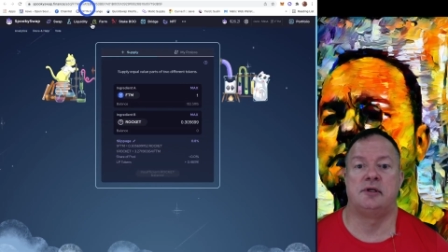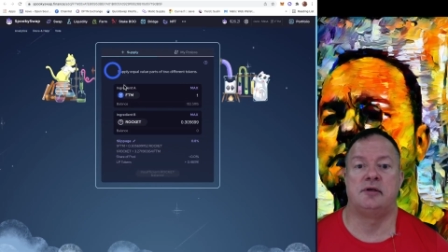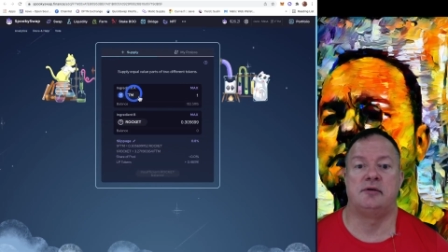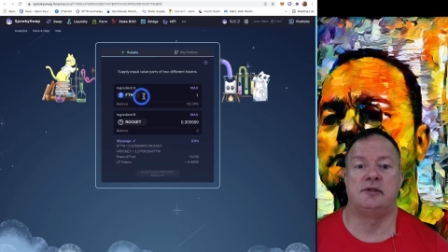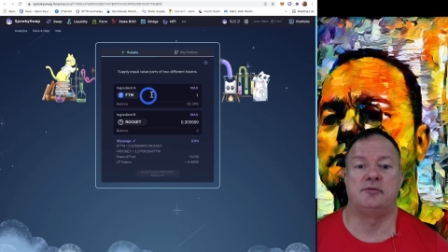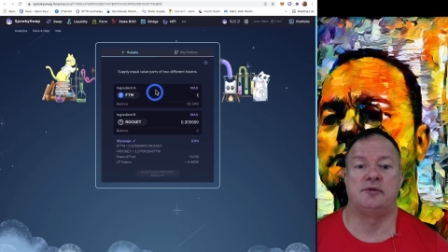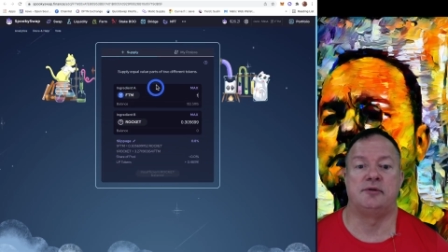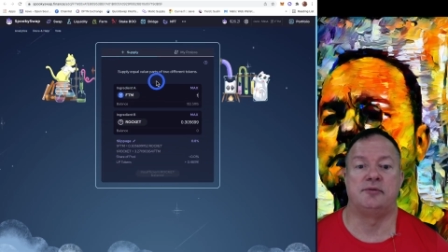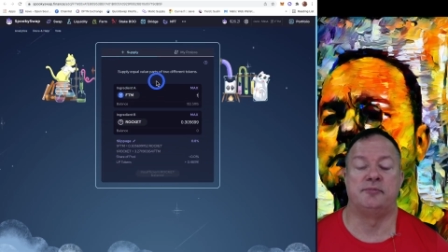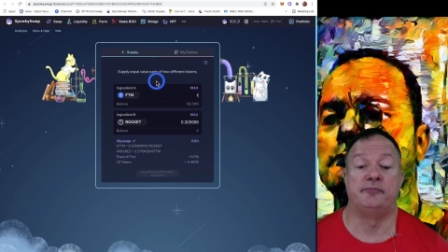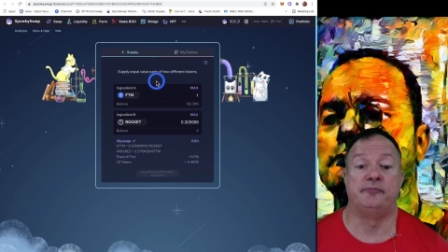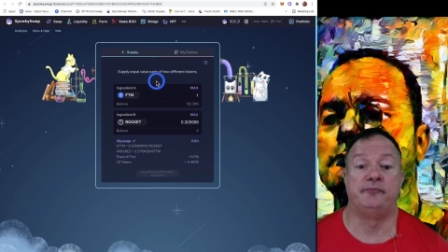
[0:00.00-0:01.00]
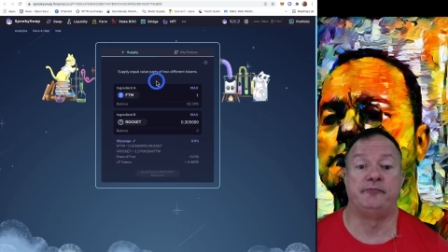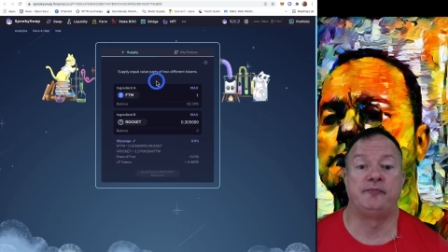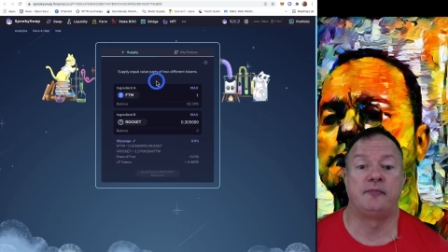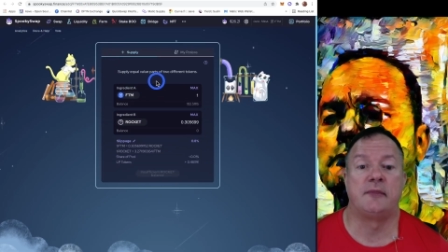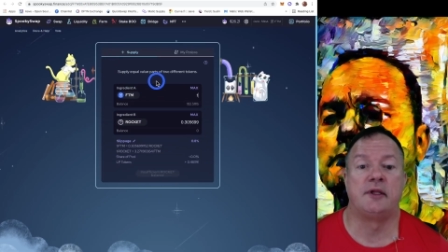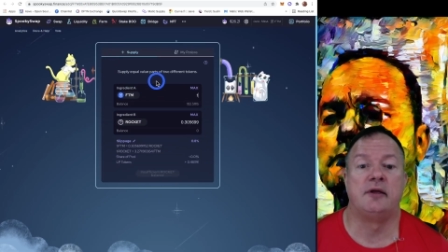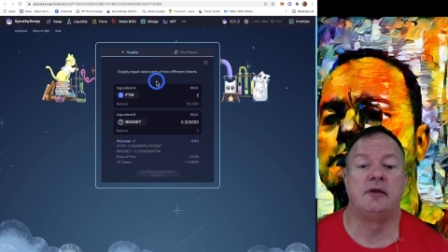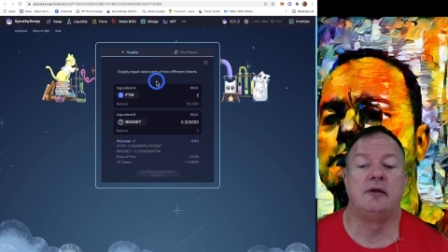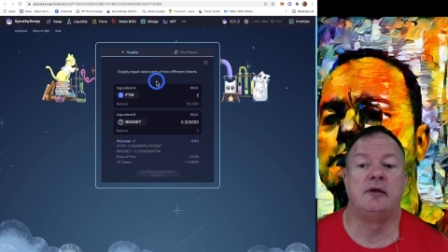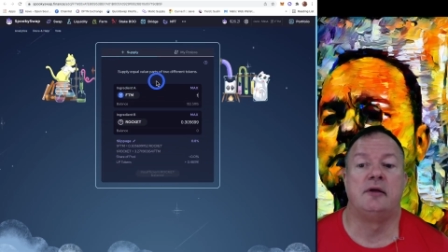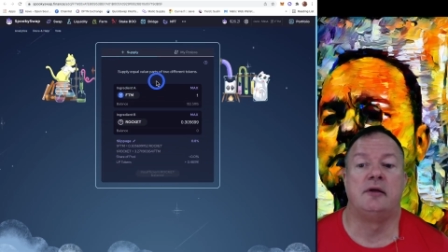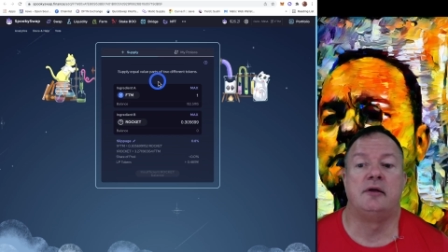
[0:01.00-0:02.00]
Ah, there we go.
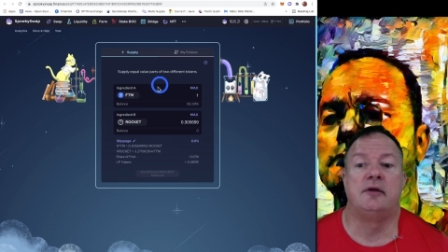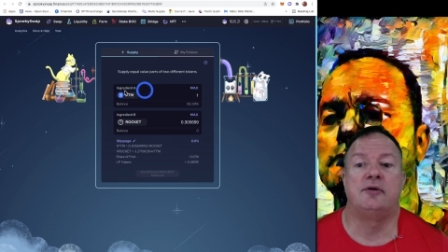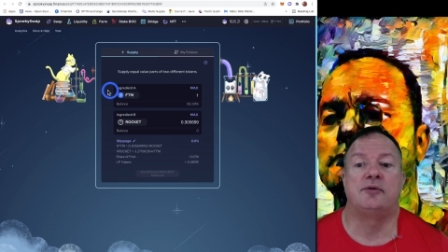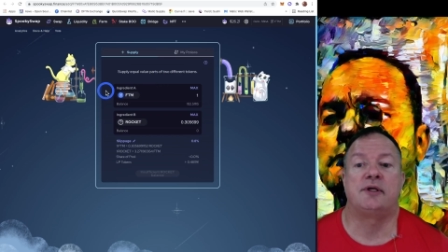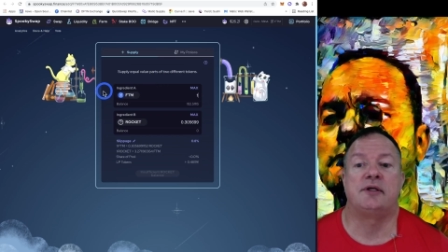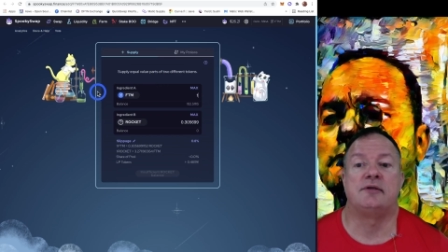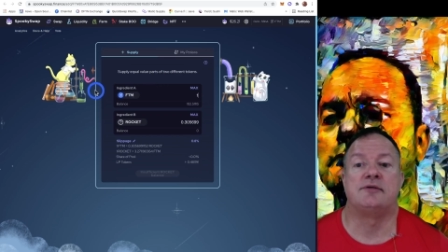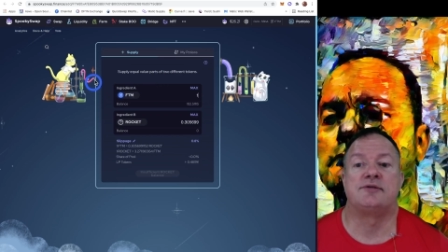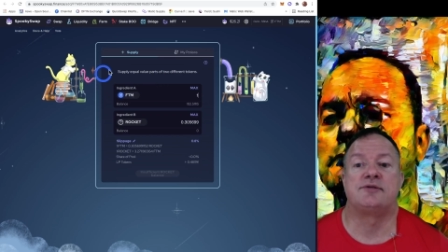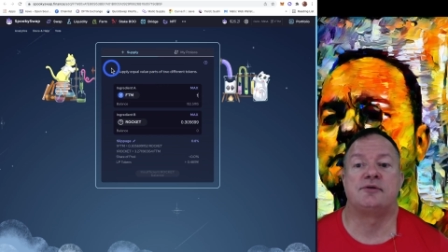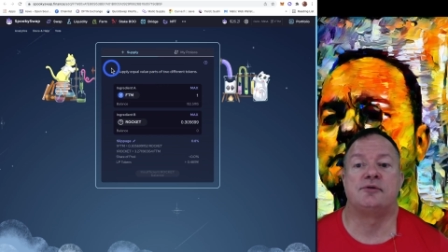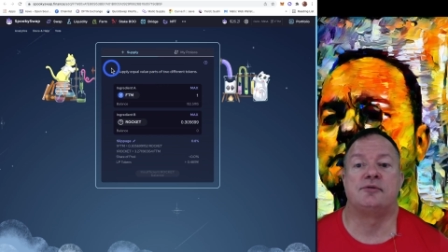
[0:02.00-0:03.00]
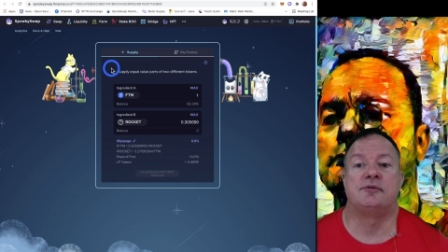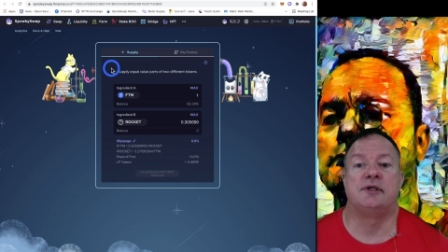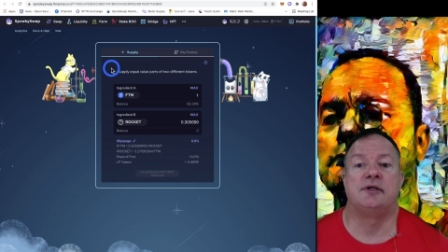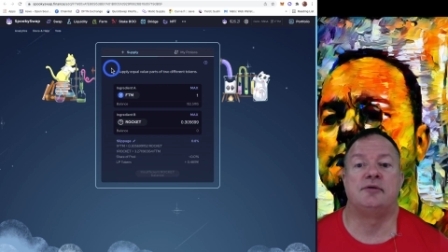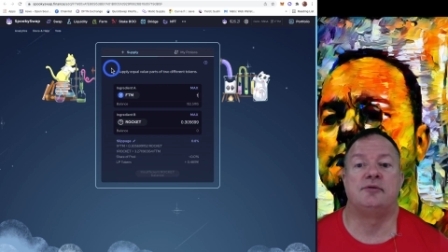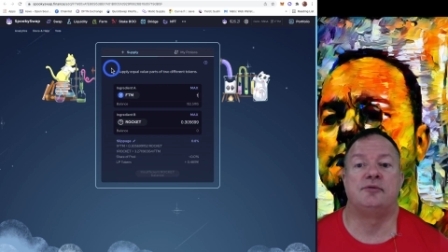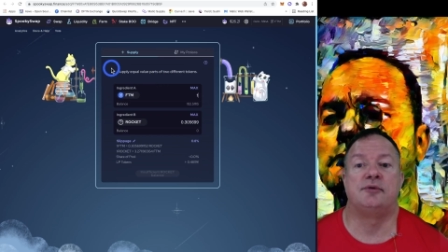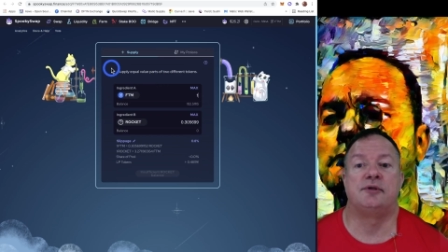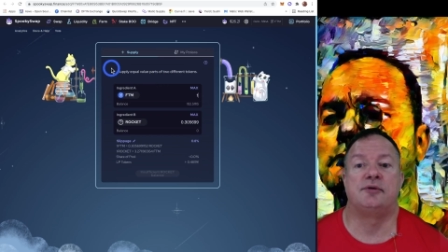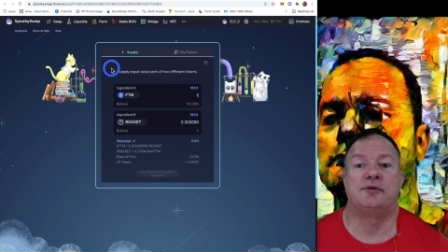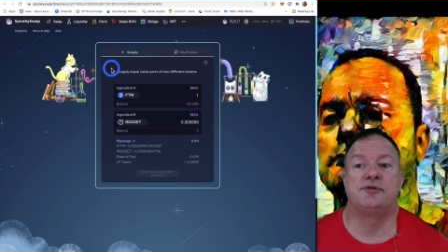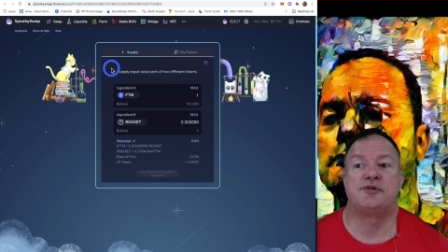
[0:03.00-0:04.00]
Okay, so now we're
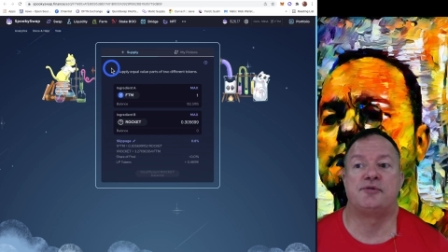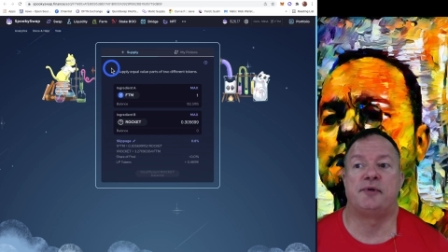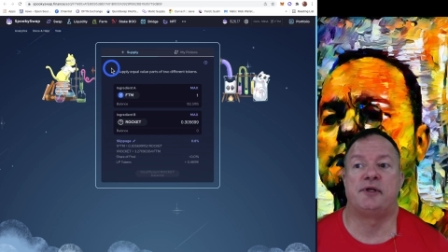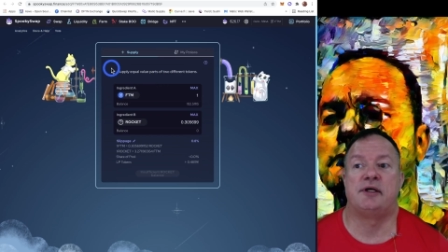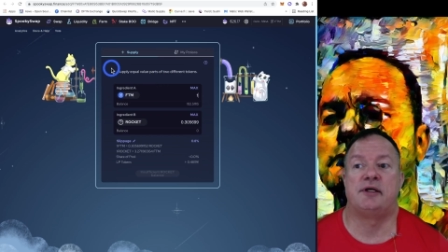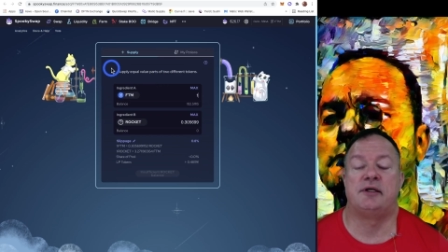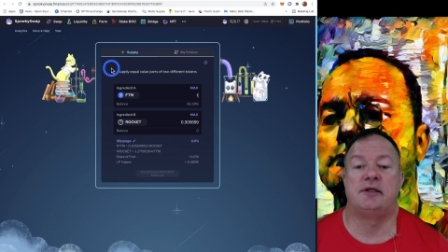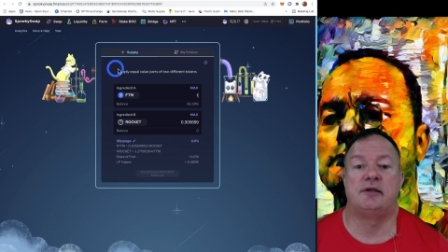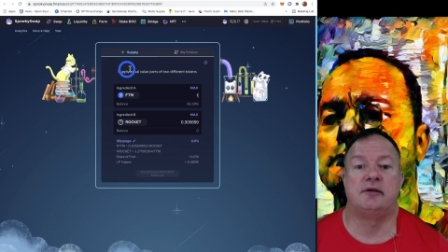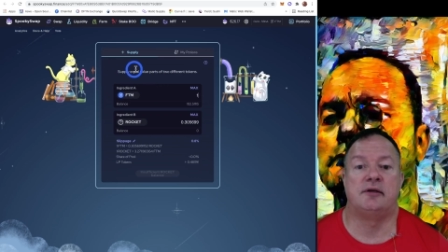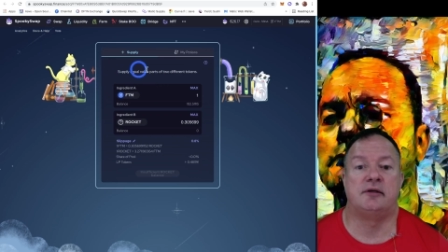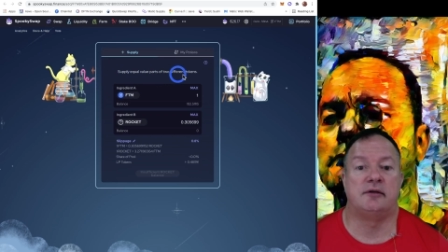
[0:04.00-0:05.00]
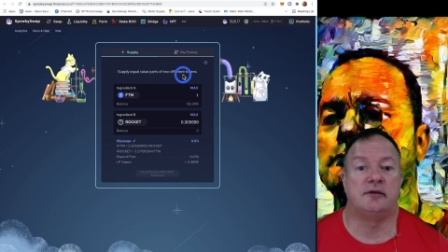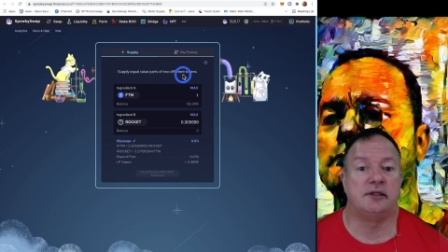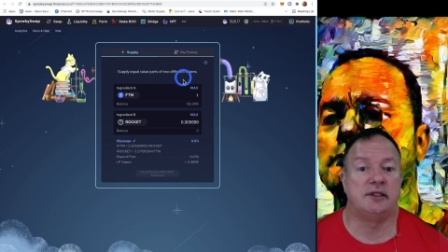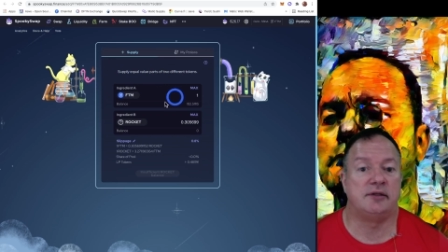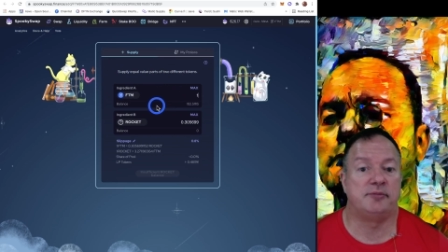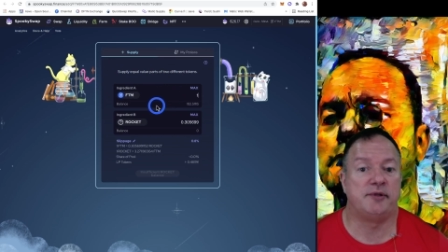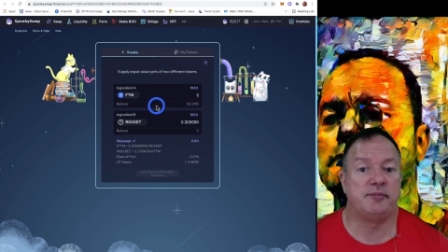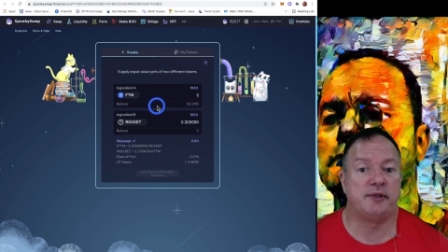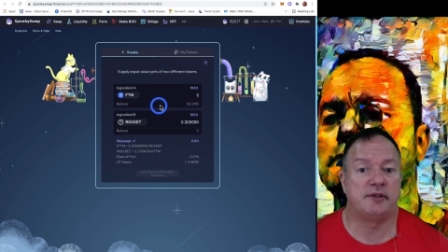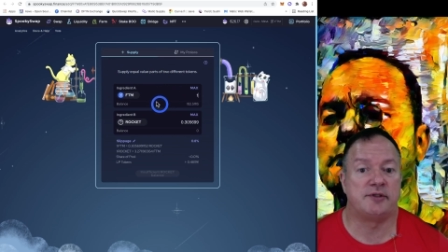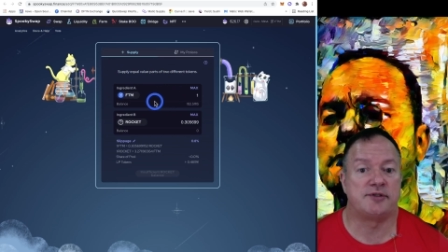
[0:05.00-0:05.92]
going to supply an LP pair.